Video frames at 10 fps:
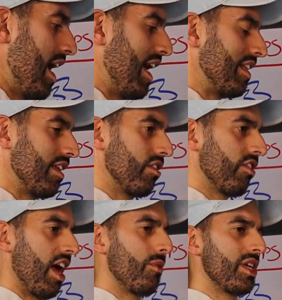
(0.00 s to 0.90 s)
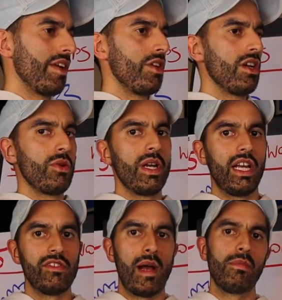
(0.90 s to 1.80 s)
And I want to give you a quick
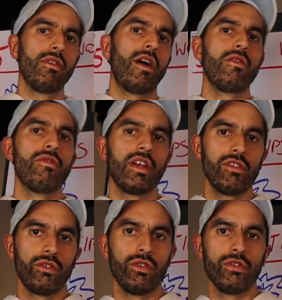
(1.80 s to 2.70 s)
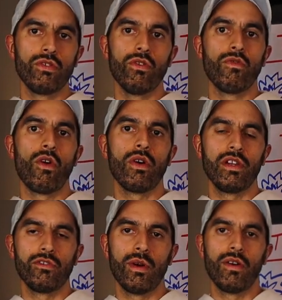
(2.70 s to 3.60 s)
example of how things could go wrong
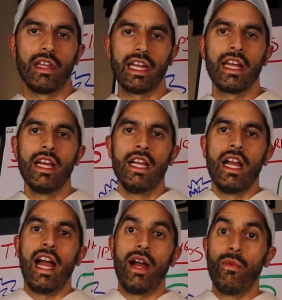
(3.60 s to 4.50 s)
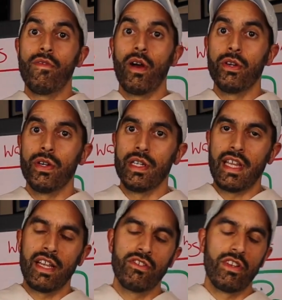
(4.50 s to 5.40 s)
as well, like uh, without your
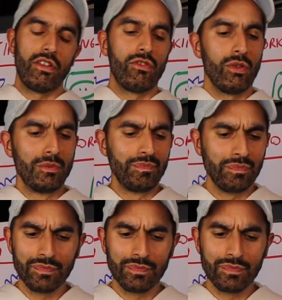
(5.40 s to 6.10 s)
intention. So